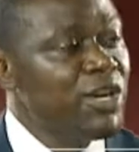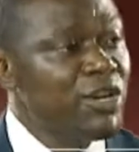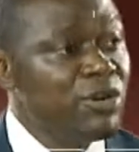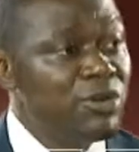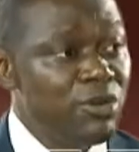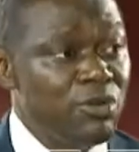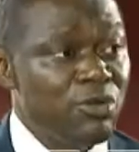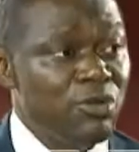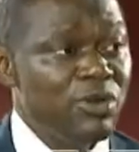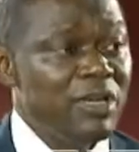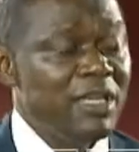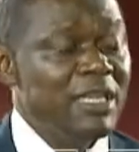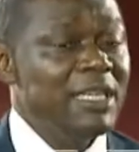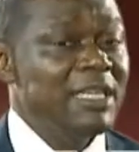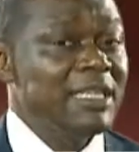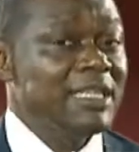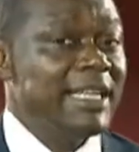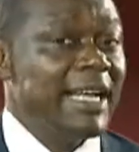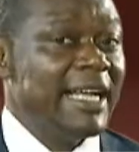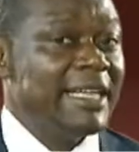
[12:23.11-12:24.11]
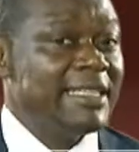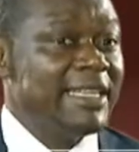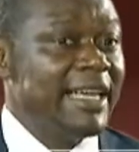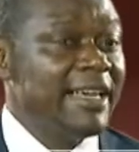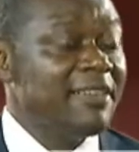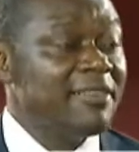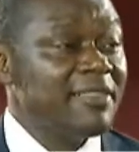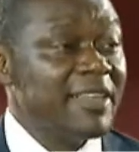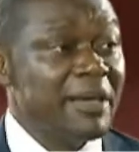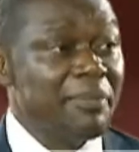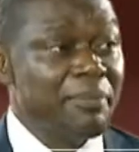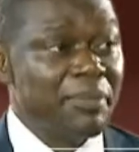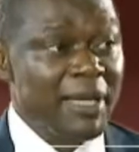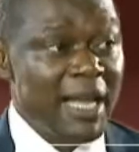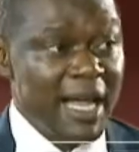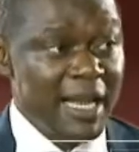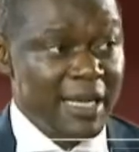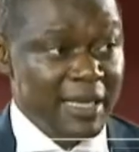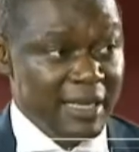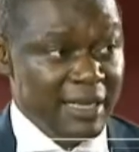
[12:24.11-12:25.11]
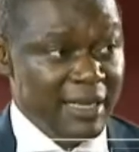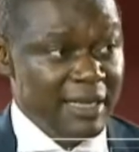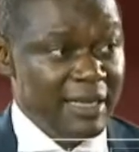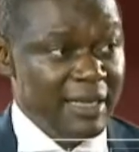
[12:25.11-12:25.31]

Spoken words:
know that there is a plan